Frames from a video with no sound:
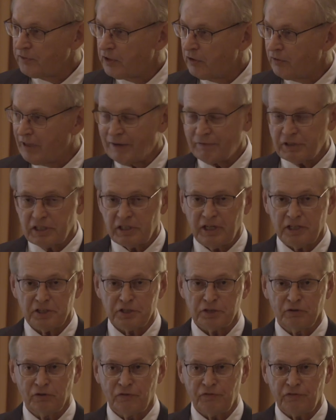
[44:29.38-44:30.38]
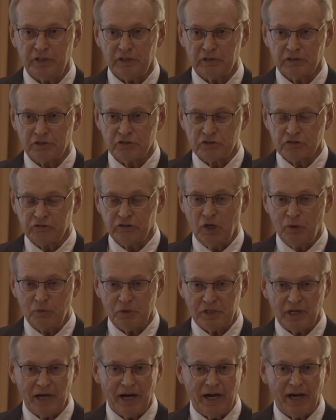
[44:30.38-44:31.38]
gravitational fields slow
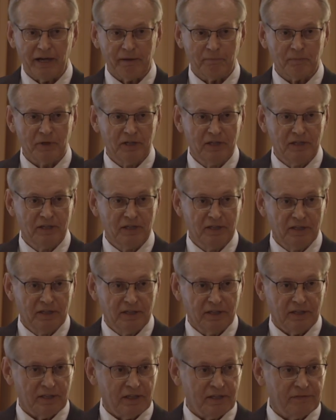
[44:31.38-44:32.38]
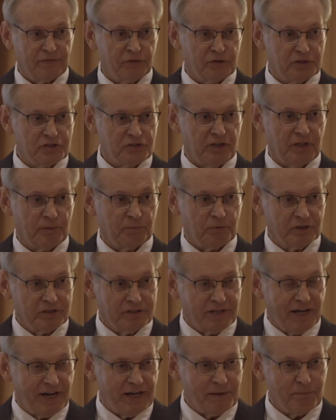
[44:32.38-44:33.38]
time. For example,
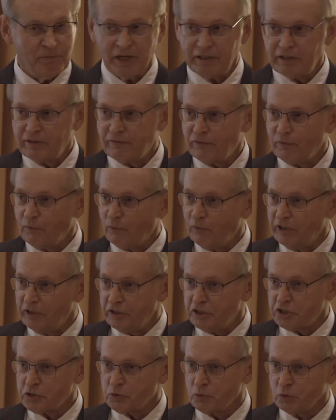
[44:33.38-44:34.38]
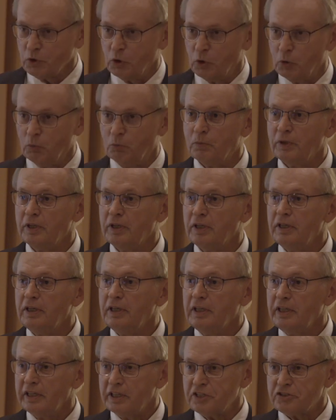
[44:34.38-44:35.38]
time in this room
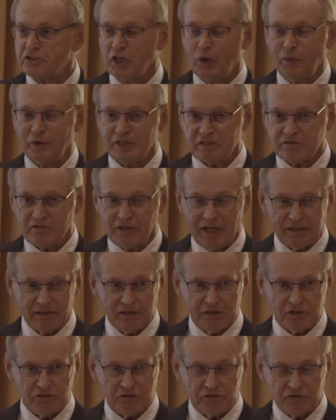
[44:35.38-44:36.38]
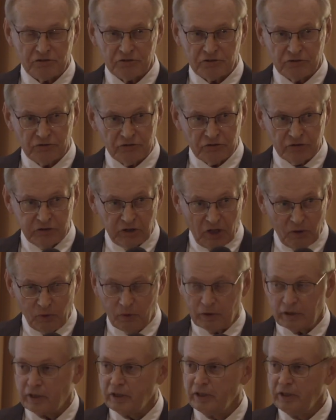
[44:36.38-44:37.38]
is going slightly
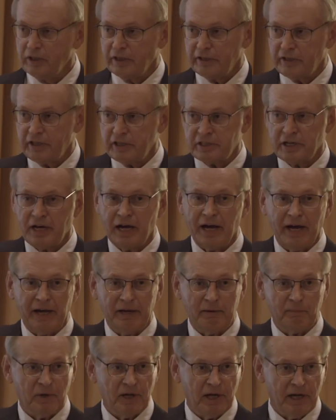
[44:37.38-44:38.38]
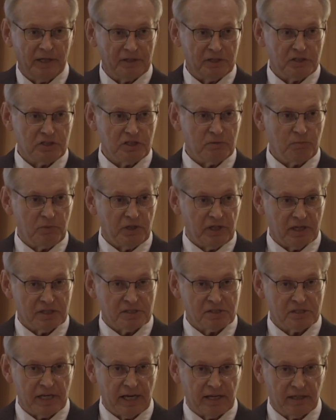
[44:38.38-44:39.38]
slower than time on the GPS
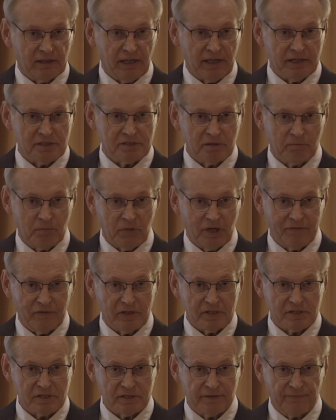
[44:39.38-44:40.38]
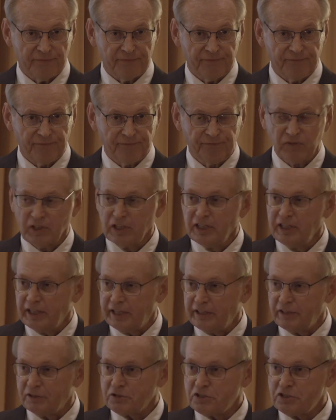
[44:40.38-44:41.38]
satellites above us.
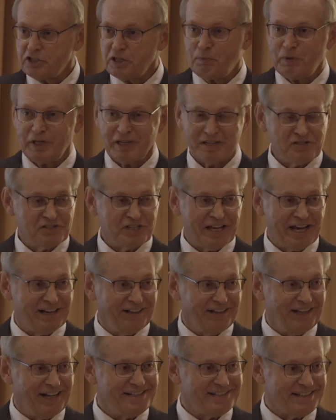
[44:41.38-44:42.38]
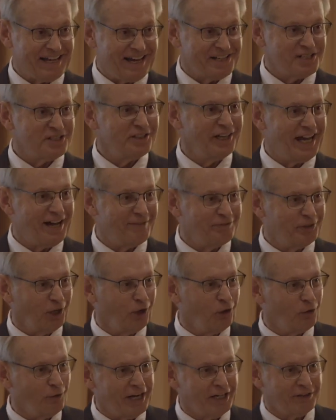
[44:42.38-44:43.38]
And those GPS satellites actually have to
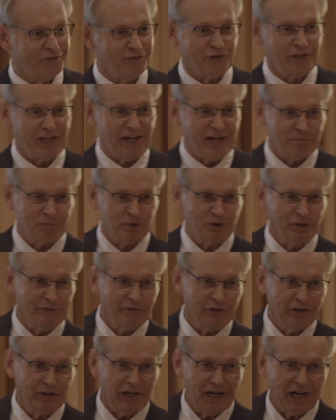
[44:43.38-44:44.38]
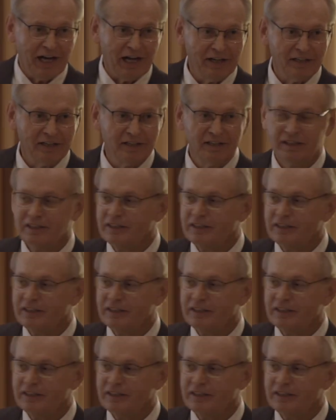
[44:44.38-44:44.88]
correct for that, believe it or not,